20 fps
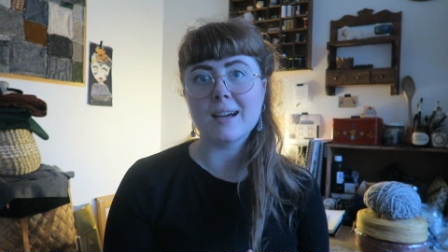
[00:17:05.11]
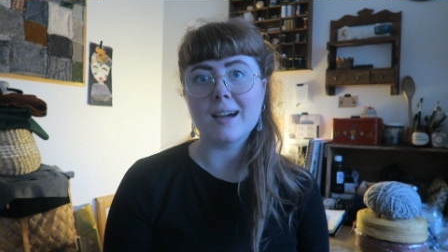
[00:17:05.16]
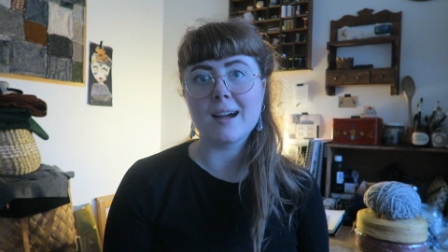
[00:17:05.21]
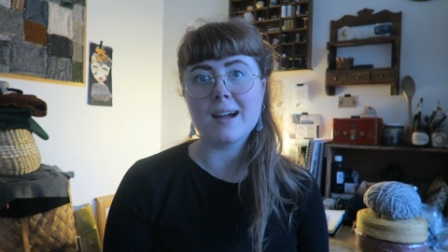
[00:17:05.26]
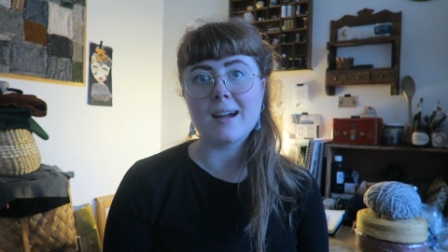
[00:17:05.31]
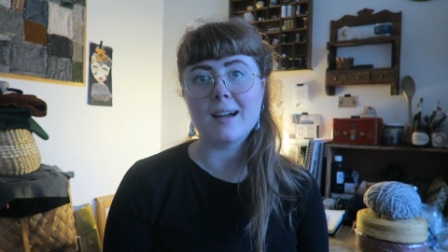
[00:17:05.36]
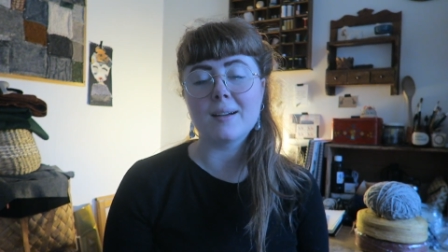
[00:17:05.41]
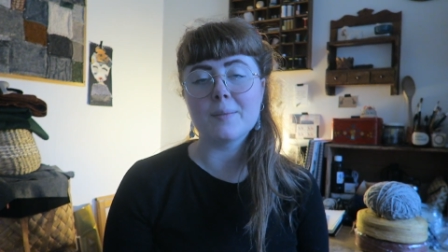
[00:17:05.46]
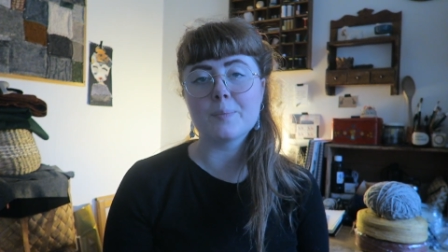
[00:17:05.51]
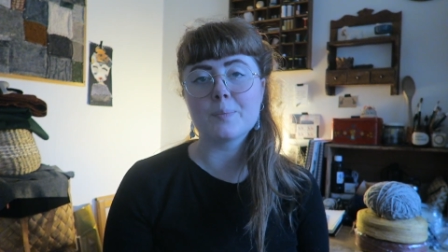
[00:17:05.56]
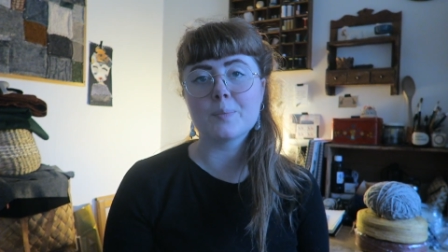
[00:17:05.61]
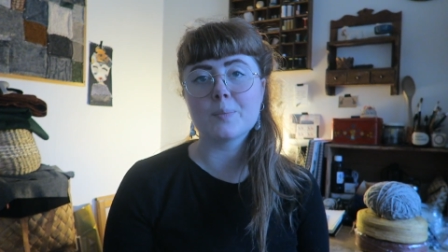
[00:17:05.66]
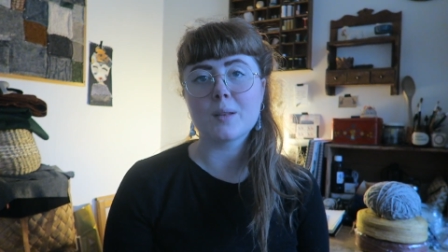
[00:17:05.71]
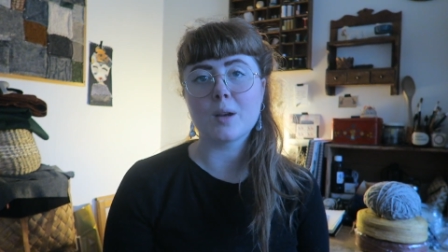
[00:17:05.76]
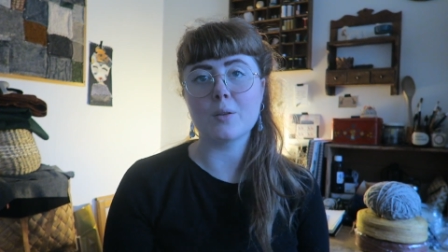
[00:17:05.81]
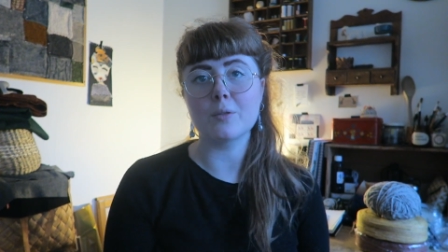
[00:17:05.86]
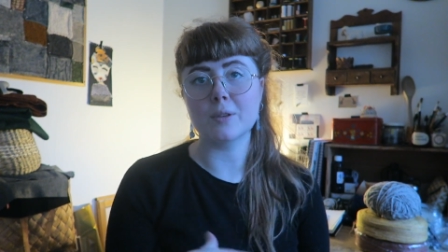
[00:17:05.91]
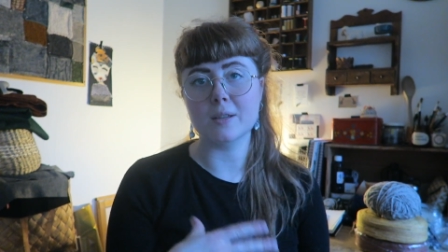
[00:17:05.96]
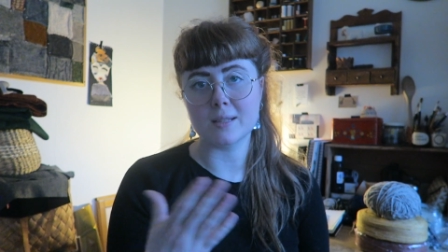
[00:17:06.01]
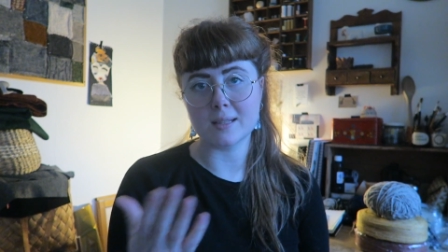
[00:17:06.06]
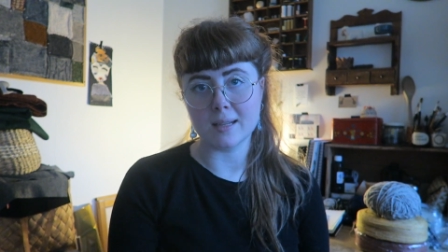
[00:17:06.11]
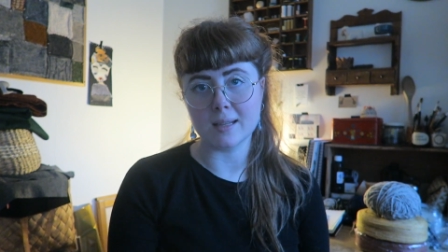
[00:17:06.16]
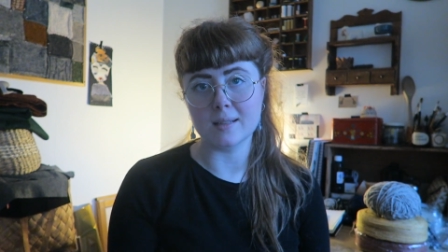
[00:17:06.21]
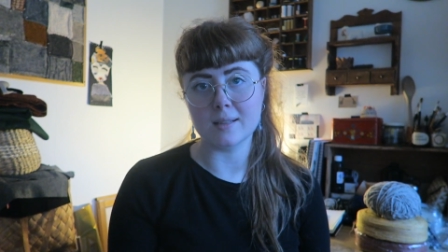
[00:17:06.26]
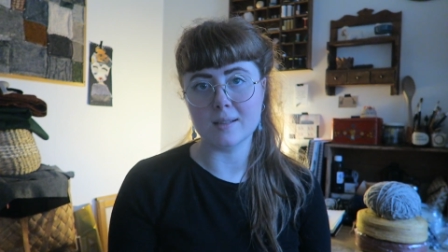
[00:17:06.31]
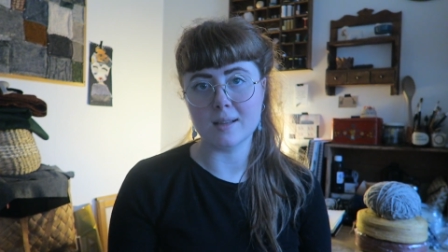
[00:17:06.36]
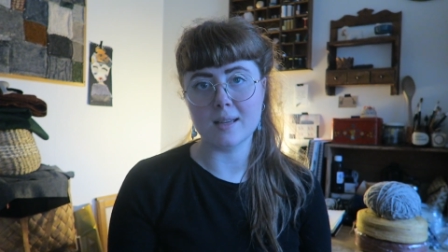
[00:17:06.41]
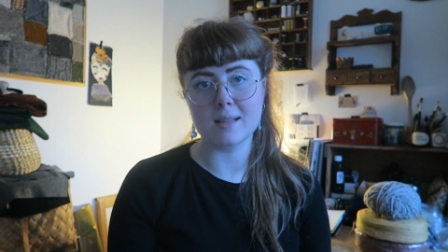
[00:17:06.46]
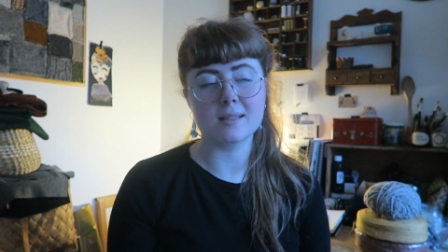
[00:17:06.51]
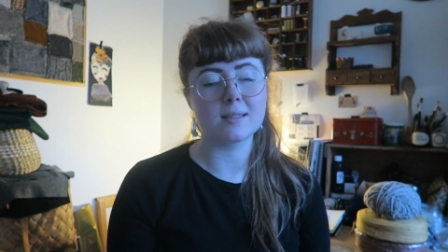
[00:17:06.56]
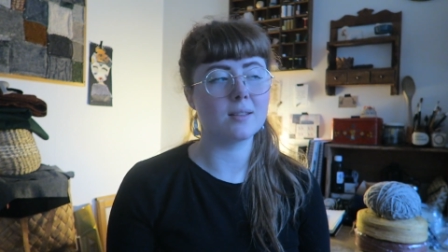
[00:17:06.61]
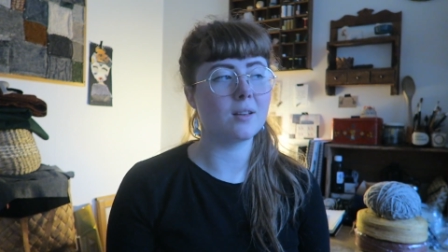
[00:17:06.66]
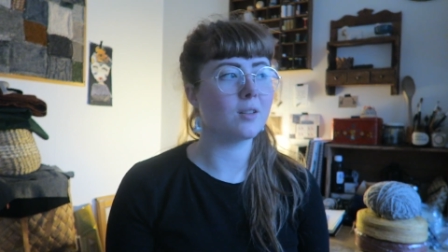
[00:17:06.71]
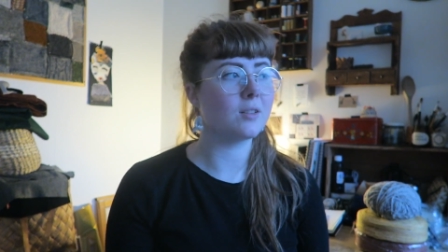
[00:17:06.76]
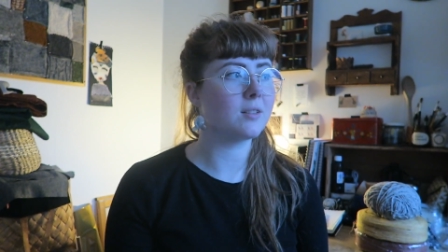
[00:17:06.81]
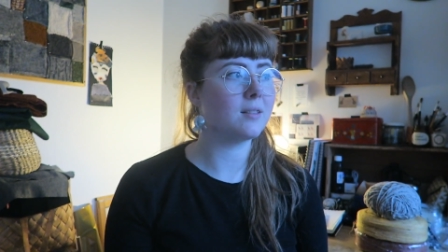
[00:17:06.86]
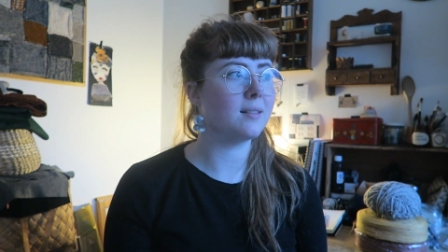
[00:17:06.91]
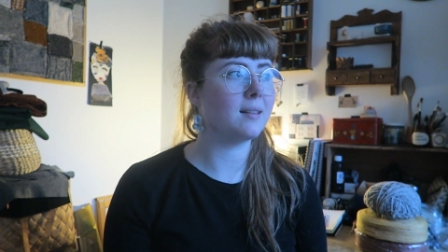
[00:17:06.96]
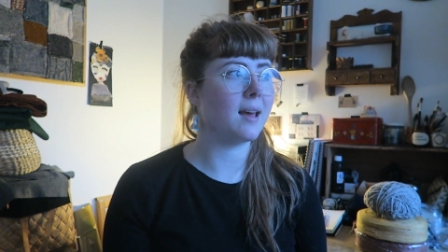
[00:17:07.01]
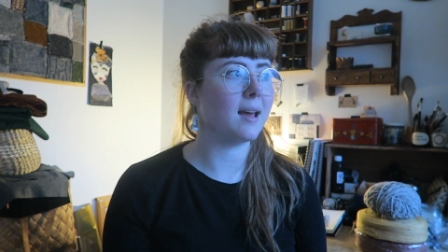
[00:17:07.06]
Obviously it's
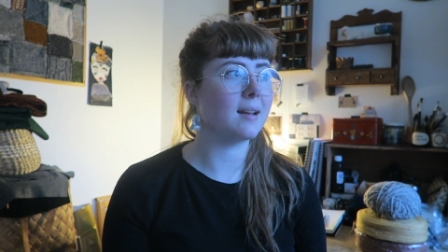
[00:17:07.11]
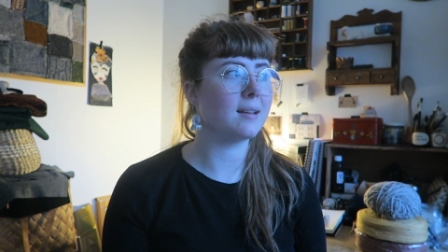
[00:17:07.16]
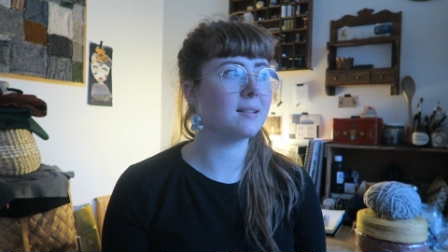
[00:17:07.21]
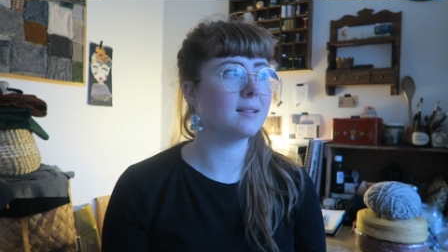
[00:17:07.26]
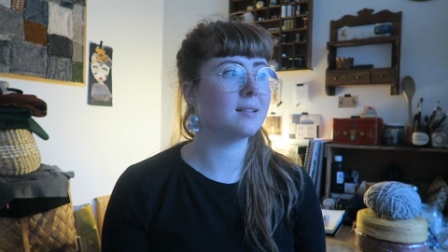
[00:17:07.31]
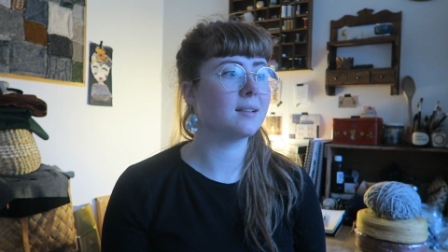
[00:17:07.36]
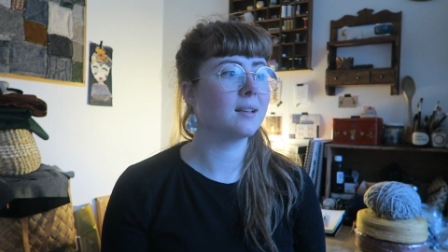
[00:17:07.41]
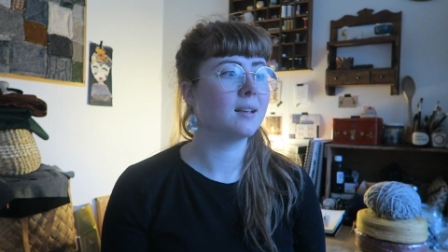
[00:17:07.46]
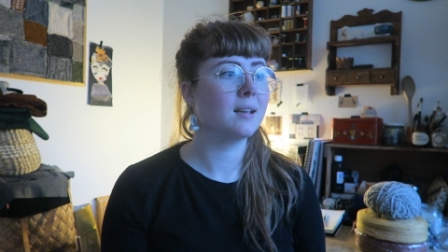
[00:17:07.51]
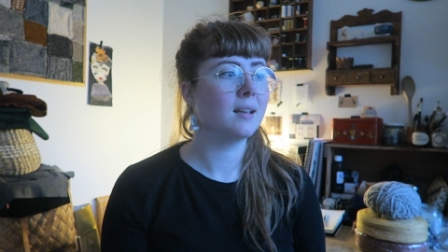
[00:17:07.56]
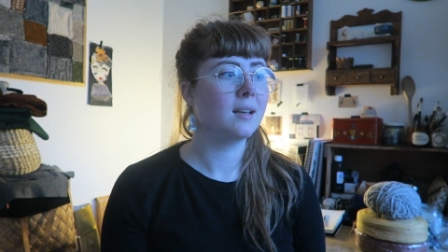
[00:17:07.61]
not that